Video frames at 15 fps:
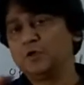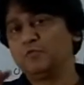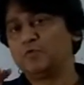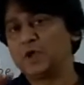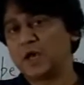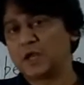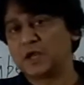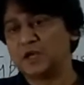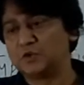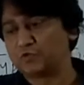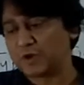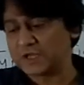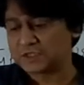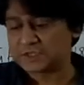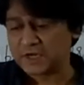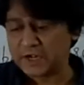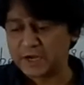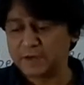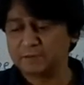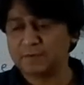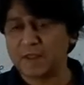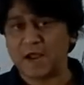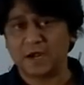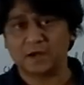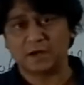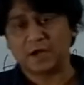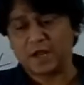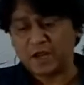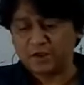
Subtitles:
We are interested in that